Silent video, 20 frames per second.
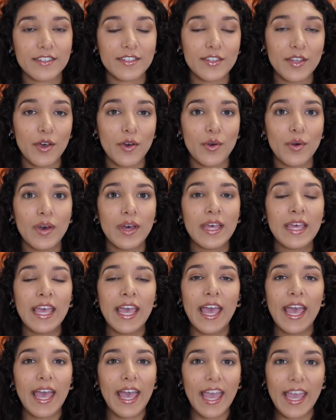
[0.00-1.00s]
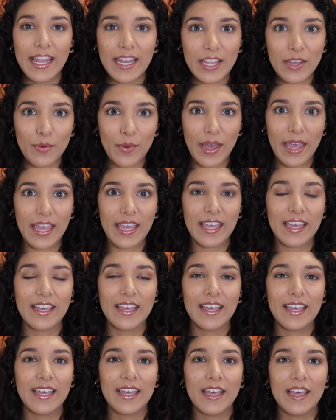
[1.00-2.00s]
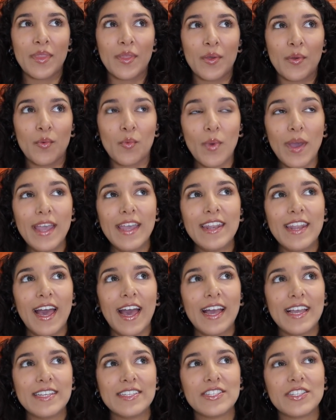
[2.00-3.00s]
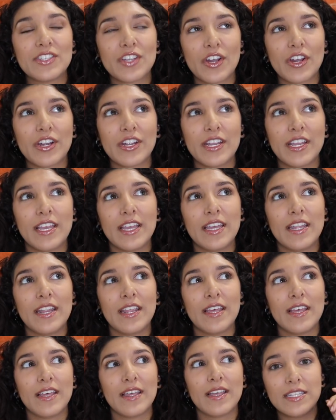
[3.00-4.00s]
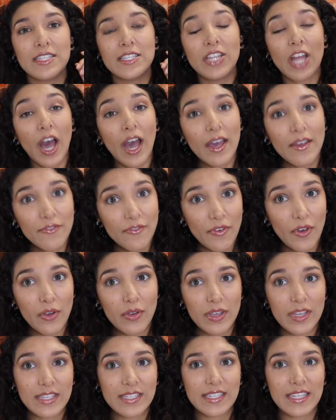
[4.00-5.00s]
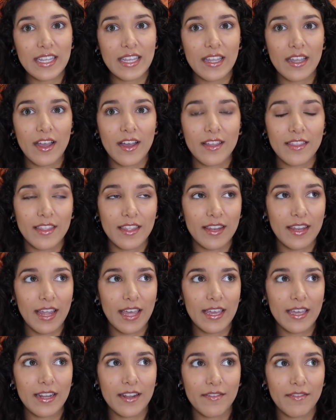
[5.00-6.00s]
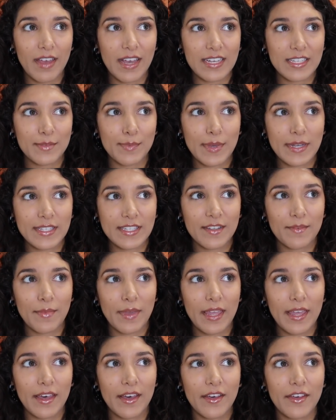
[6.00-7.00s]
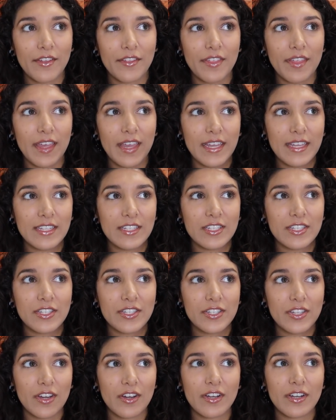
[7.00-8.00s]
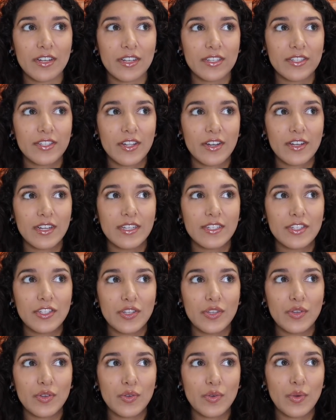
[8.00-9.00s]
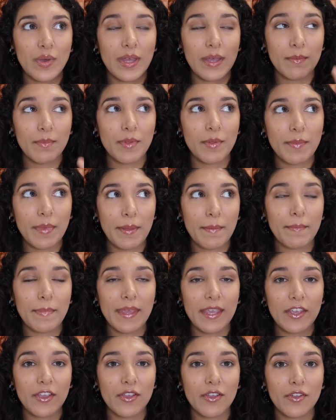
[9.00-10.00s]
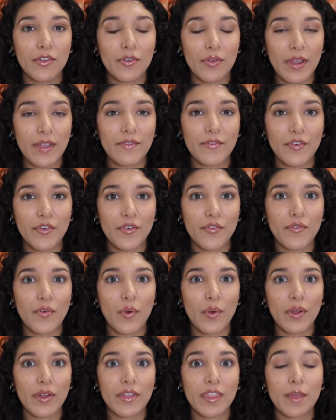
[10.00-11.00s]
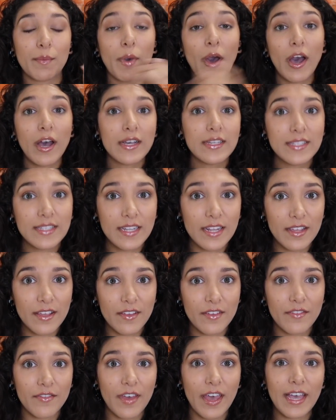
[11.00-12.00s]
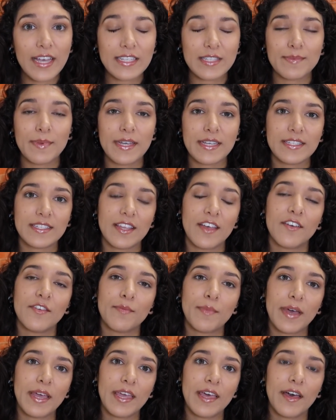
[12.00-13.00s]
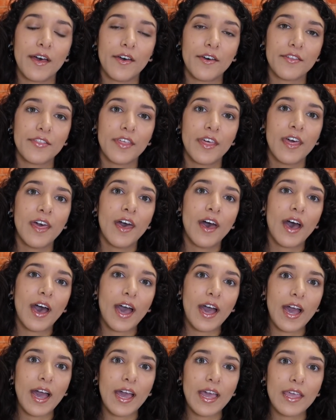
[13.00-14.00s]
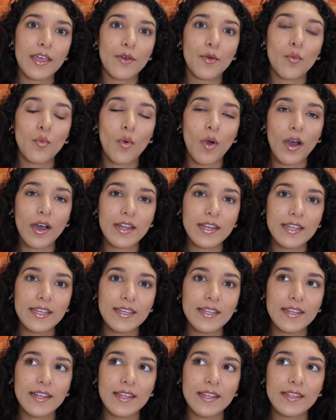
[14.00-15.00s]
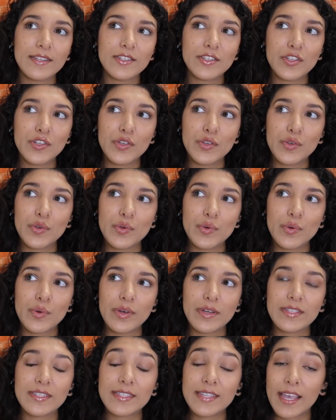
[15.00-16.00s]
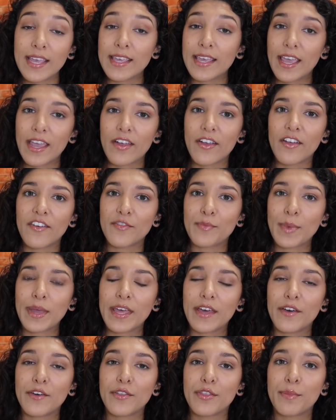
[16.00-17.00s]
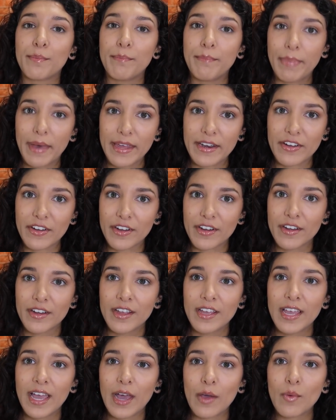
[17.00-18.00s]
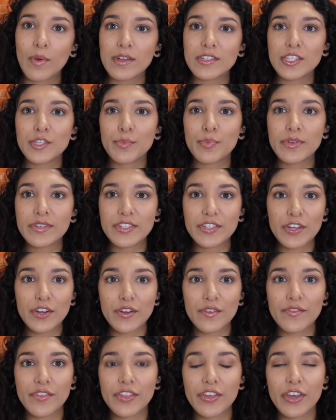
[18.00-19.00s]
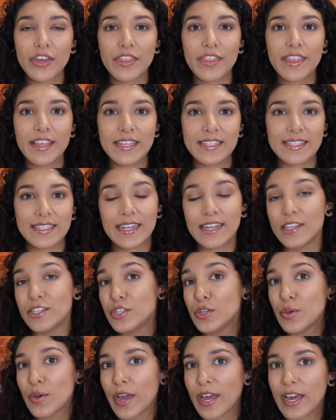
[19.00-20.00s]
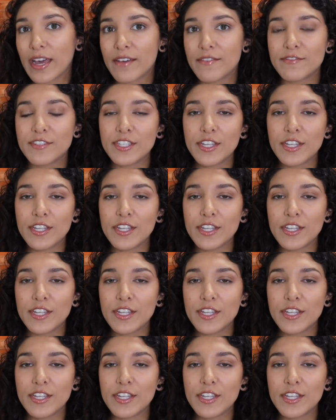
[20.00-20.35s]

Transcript: So anyway, when I started not focusing on the negative aspects of my health and started to implement being grateful for the positive aspects of my health, I wanted to take care of my health better. I want to preserve the good things that I do have.